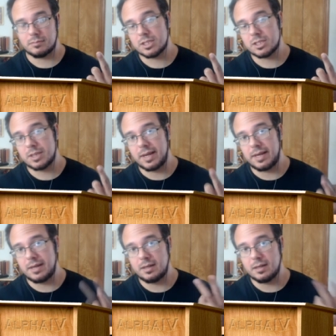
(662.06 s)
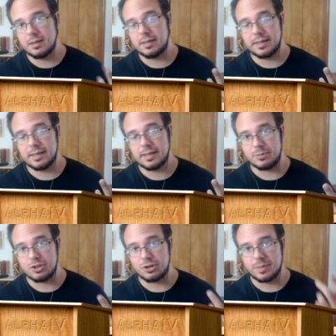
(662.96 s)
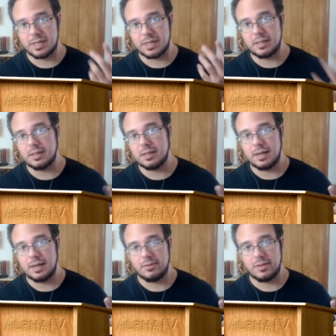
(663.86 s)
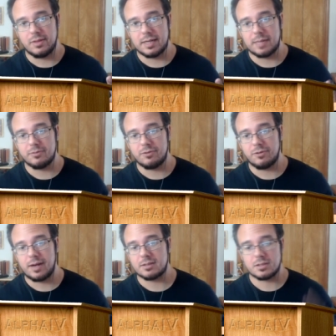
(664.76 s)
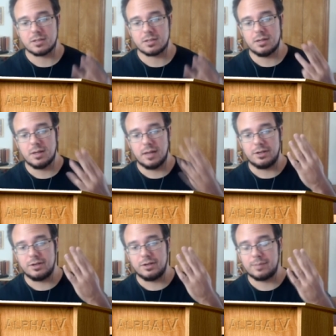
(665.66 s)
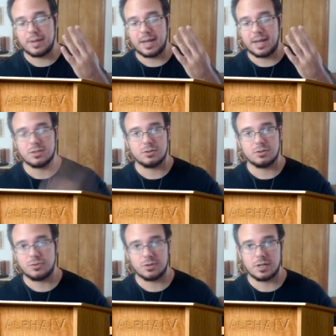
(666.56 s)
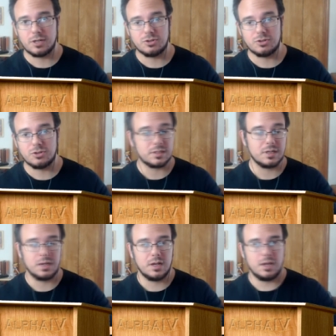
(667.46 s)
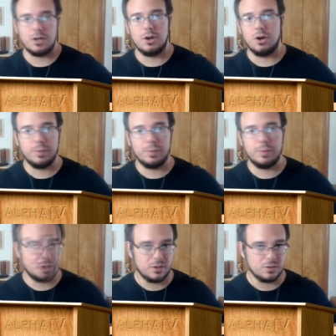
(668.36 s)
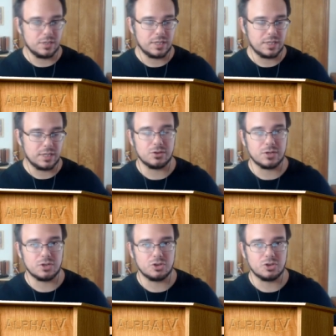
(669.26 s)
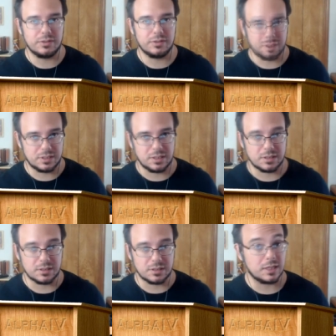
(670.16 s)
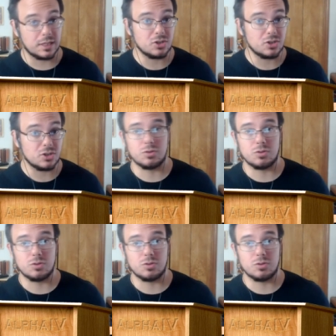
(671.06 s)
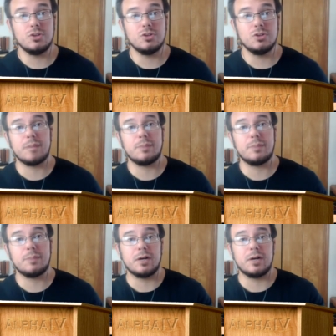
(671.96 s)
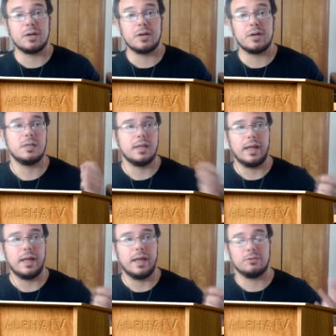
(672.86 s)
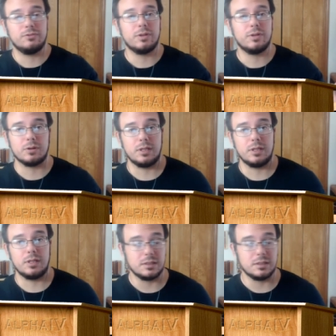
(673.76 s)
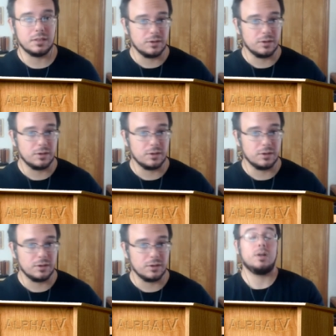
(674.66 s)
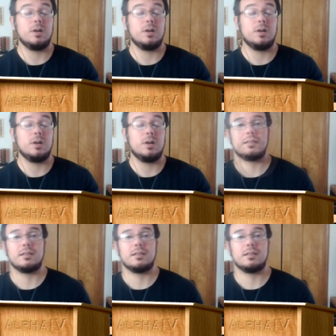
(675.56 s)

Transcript: Spain. Yeah. They can name Germany, and they can name France. And you get past those four countries, nobody knows any other countries even exist. That's just the truth. You say Belgium, and they'll flip their lid. You know what I mean? Like they're like, "What? What's that?"